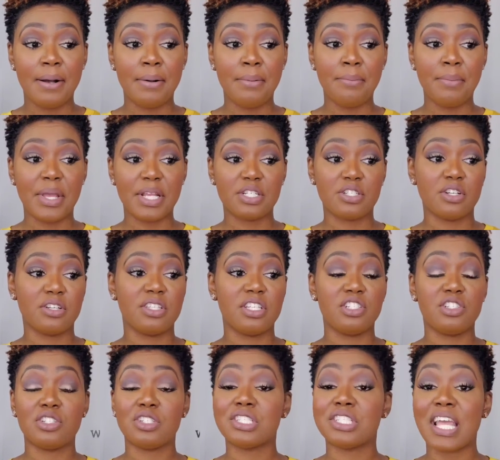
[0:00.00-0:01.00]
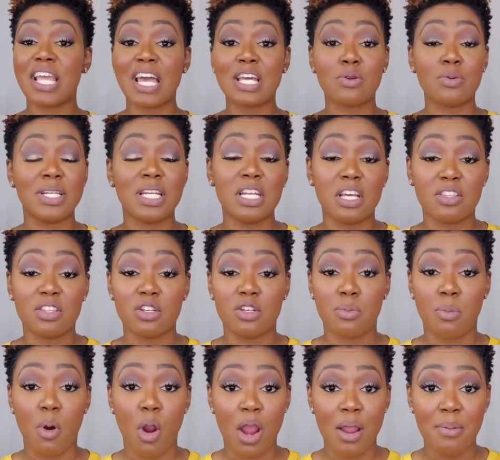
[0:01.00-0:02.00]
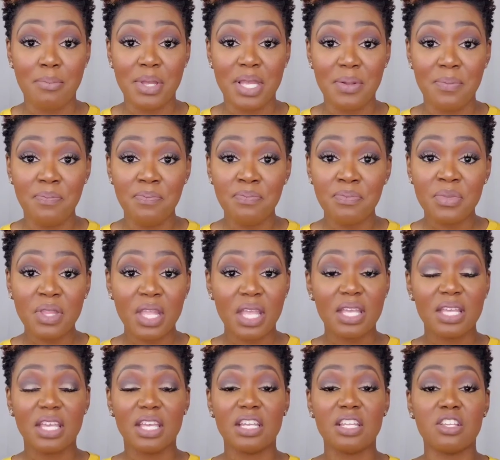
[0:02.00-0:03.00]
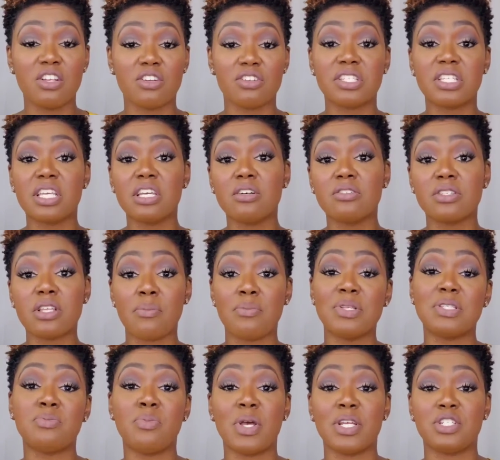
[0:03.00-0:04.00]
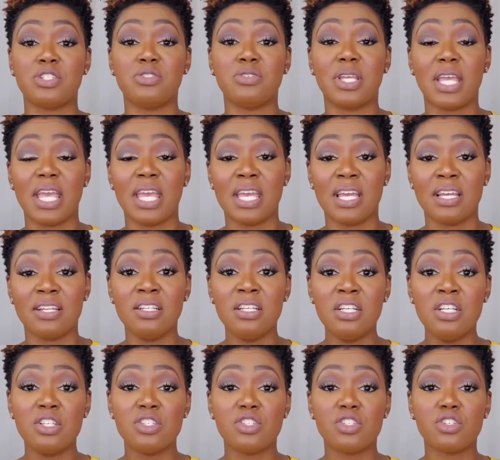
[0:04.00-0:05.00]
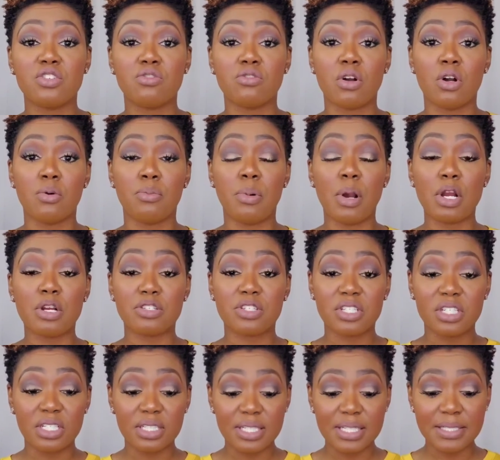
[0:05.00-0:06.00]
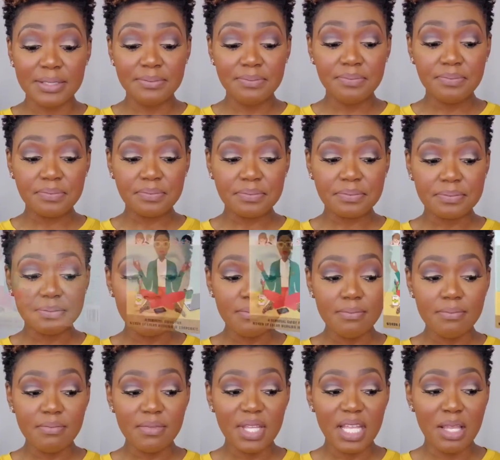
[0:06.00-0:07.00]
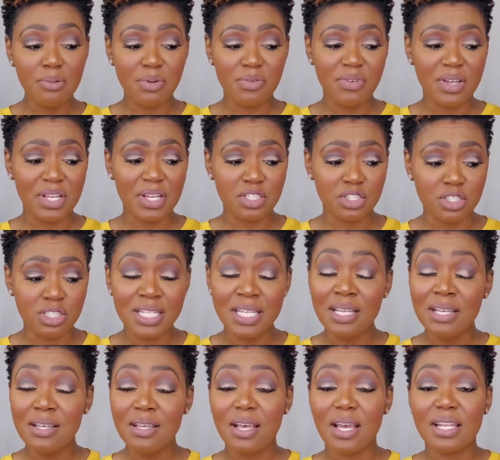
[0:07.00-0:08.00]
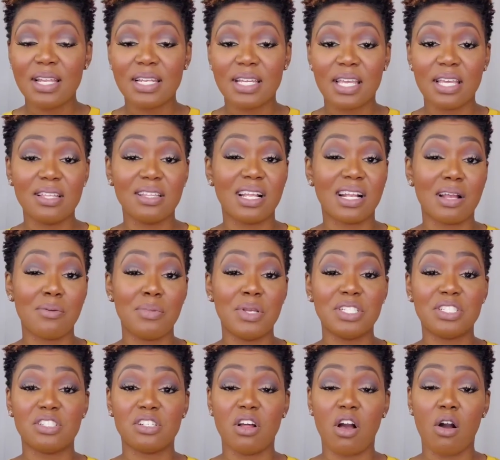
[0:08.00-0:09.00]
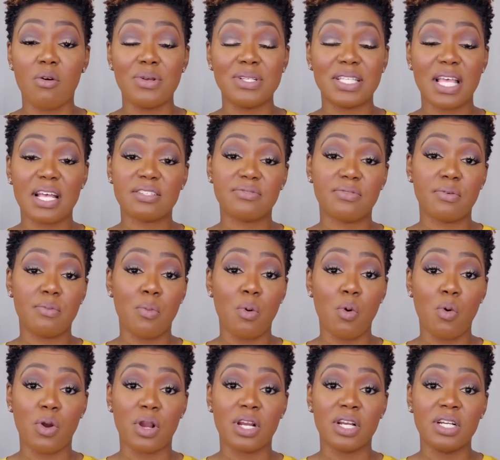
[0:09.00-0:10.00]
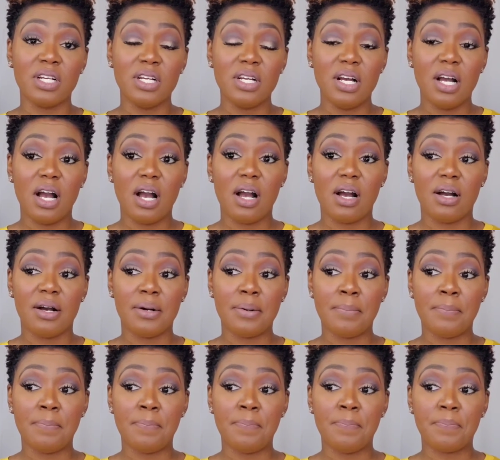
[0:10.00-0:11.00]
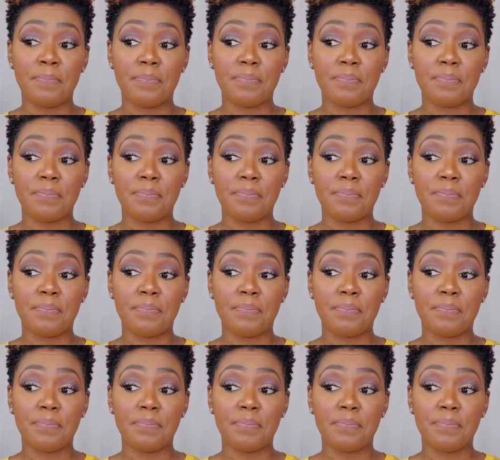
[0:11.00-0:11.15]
Make sure that you're shadowing another department, getting your skills up as best you can to grow personally and professionally. And again, like I mentioned, always ask for more, and